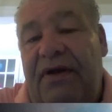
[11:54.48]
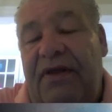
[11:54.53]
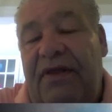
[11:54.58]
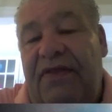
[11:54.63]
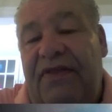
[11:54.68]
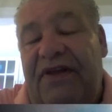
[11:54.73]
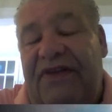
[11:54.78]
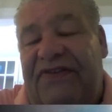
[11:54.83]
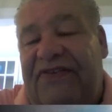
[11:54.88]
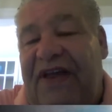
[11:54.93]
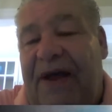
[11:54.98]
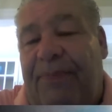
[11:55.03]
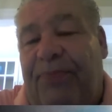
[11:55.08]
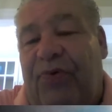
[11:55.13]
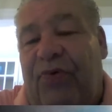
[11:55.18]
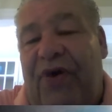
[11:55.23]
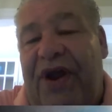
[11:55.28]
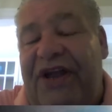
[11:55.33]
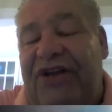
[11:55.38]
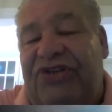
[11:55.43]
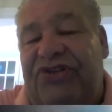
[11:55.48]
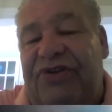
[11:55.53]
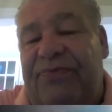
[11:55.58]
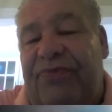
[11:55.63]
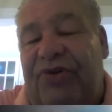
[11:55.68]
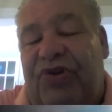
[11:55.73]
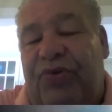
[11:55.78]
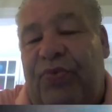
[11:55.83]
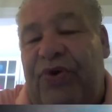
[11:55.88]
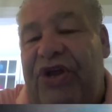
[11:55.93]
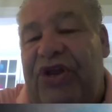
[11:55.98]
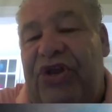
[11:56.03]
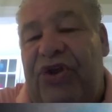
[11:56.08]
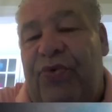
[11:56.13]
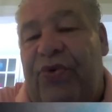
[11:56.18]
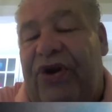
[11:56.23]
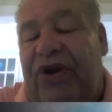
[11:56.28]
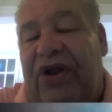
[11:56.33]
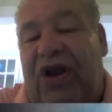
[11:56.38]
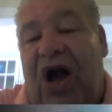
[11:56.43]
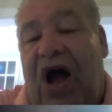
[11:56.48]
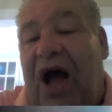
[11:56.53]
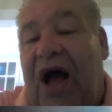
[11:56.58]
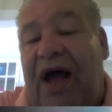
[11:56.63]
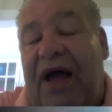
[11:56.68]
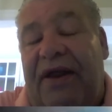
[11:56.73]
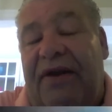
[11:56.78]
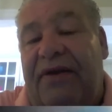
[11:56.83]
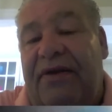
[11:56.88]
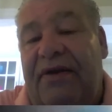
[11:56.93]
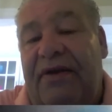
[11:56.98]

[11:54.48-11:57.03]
the separation between you and God